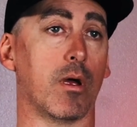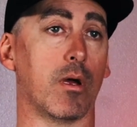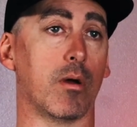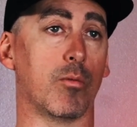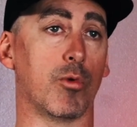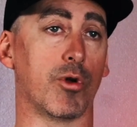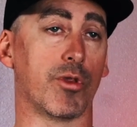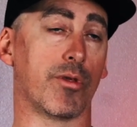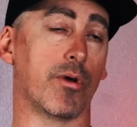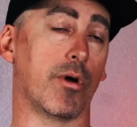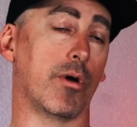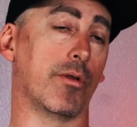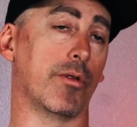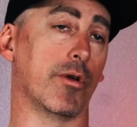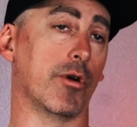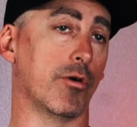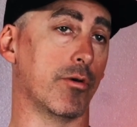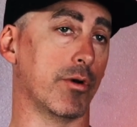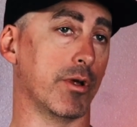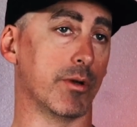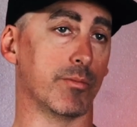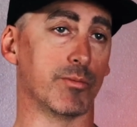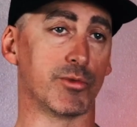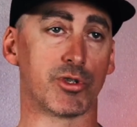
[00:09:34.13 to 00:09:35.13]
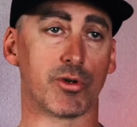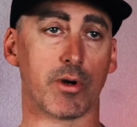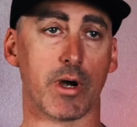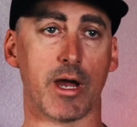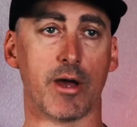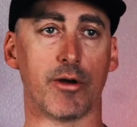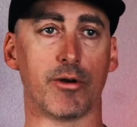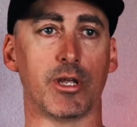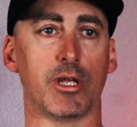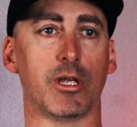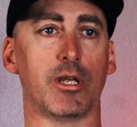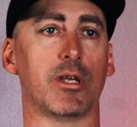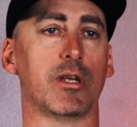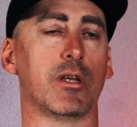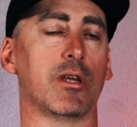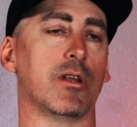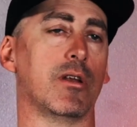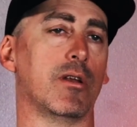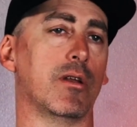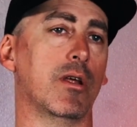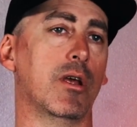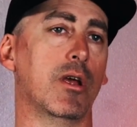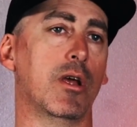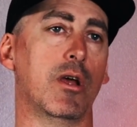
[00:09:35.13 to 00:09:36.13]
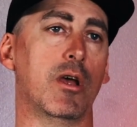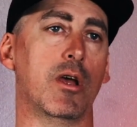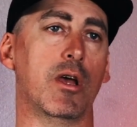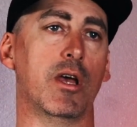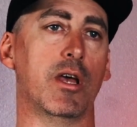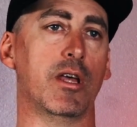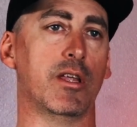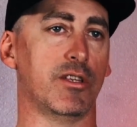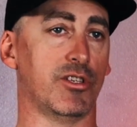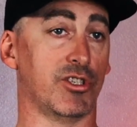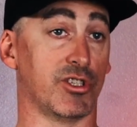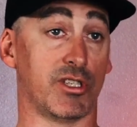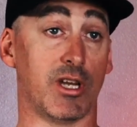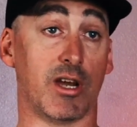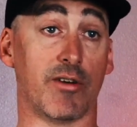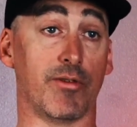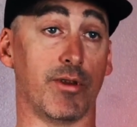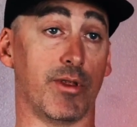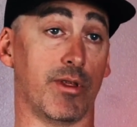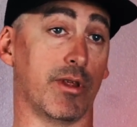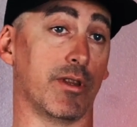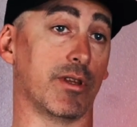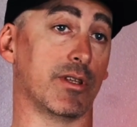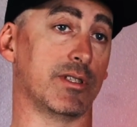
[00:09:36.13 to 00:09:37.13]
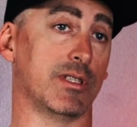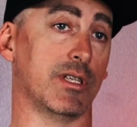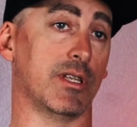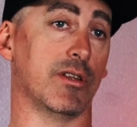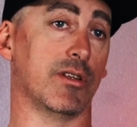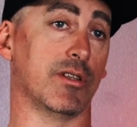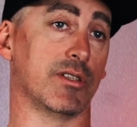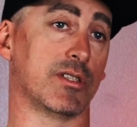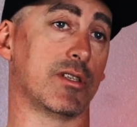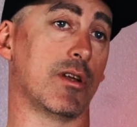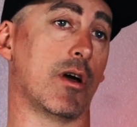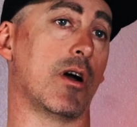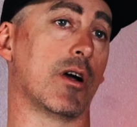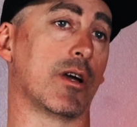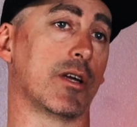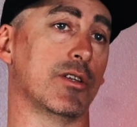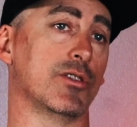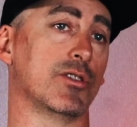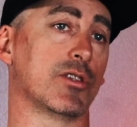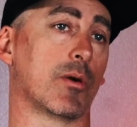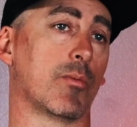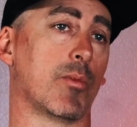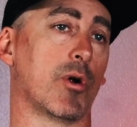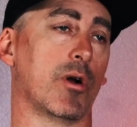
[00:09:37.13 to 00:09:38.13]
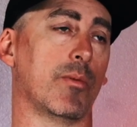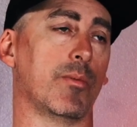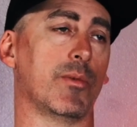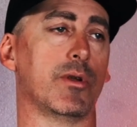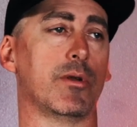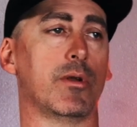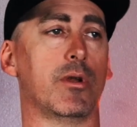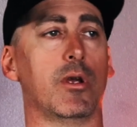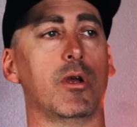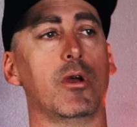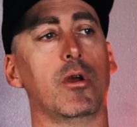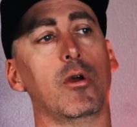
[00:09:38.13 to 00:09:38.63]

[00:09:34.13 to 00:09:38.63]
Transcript: with all the OEM shrouding and just everything that's in the stock engine compartment.